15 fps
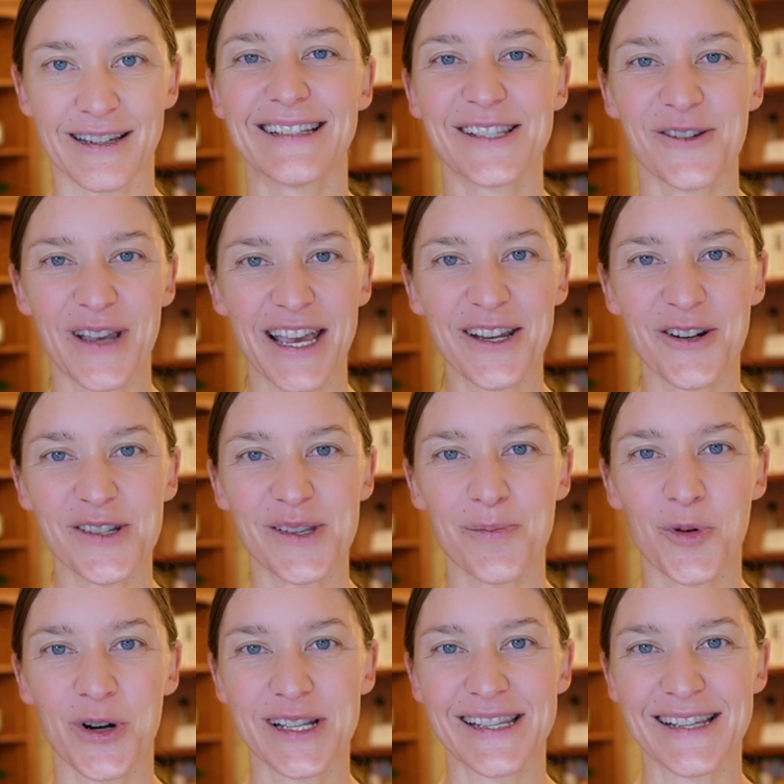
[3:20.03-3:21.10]
So get your
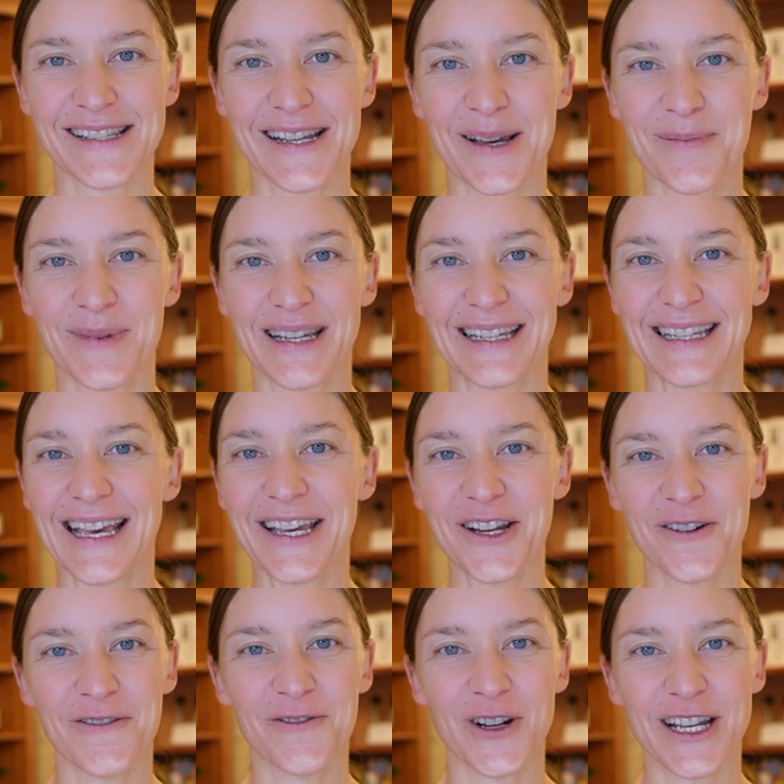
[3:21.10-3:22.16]
support system, get
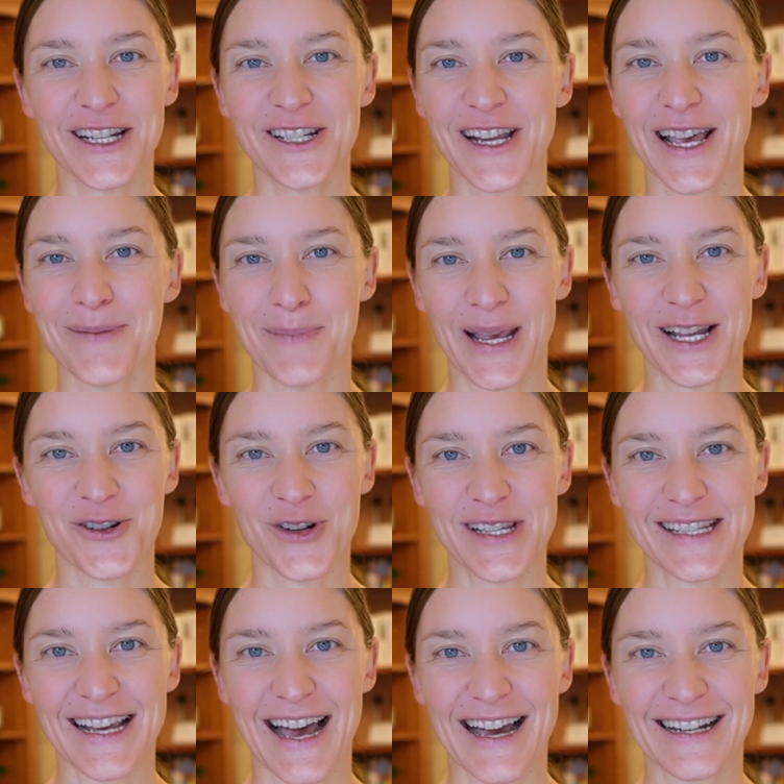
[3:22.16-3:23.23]
your fridge and pantry
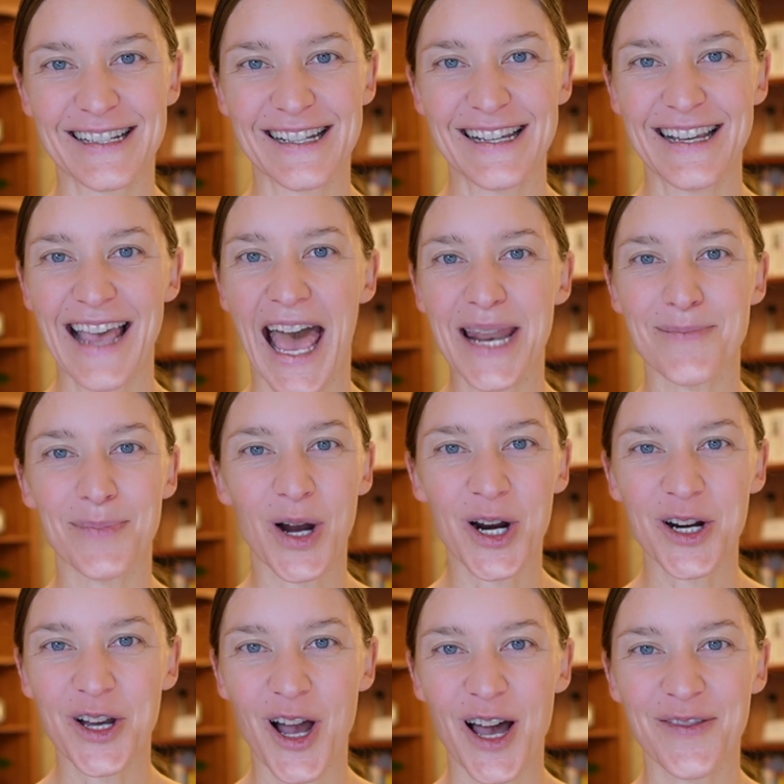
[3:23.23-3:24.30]
stocked, and
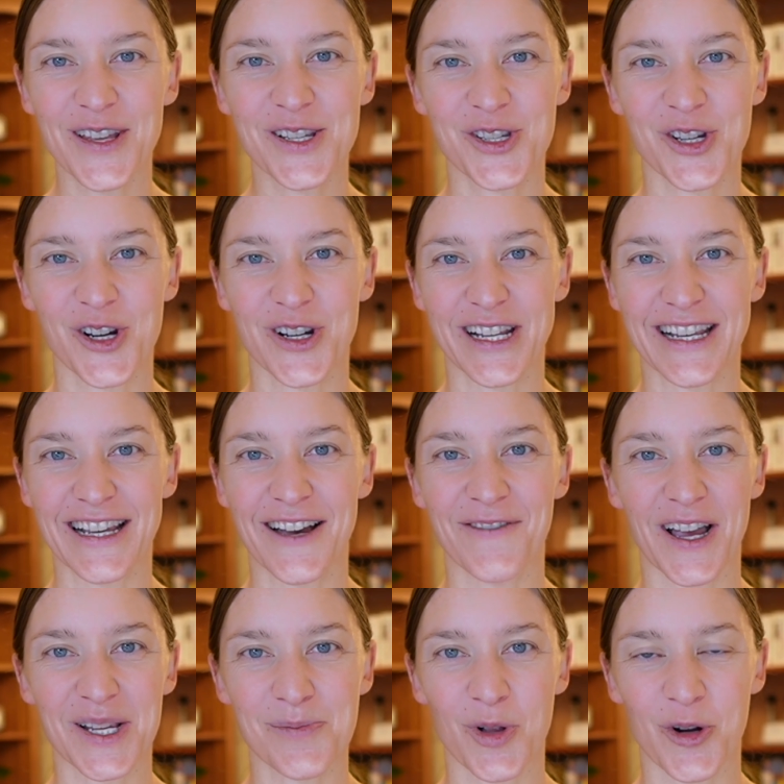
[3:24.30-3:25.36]
embark on this journey of
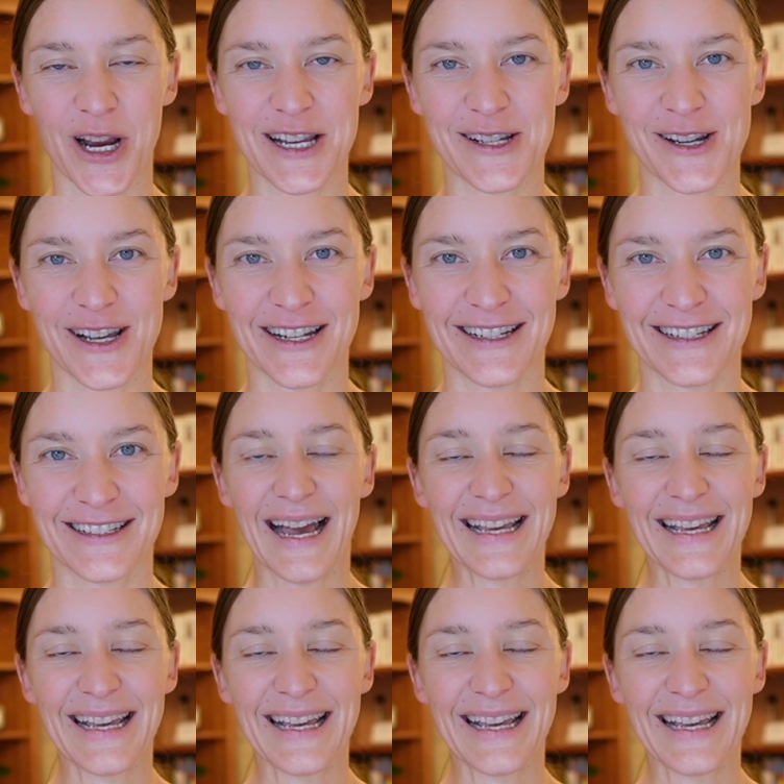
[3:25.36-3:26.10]
exploration.